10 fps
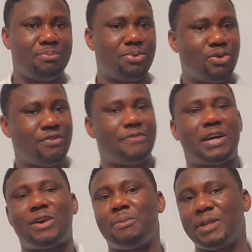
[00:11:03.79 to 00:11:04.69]
proof of
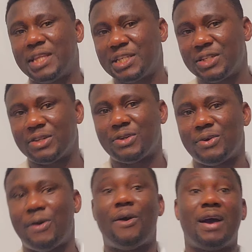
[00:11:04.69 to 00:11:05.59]
accommodation
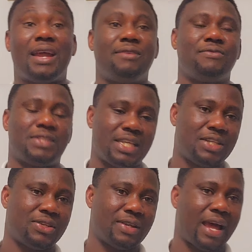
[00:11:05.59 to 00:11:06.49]
or an
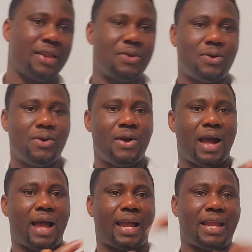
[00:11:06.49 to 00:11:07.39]
invitation i know
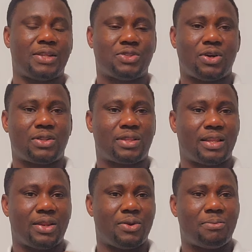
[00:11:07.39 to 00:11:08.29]
i kind of talked a
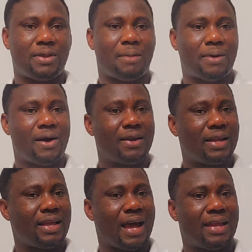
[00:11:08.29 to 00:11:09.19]
little bit about
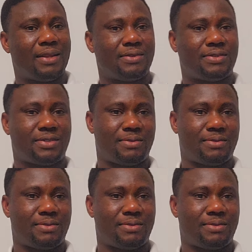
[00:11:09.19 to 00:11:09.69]
it at the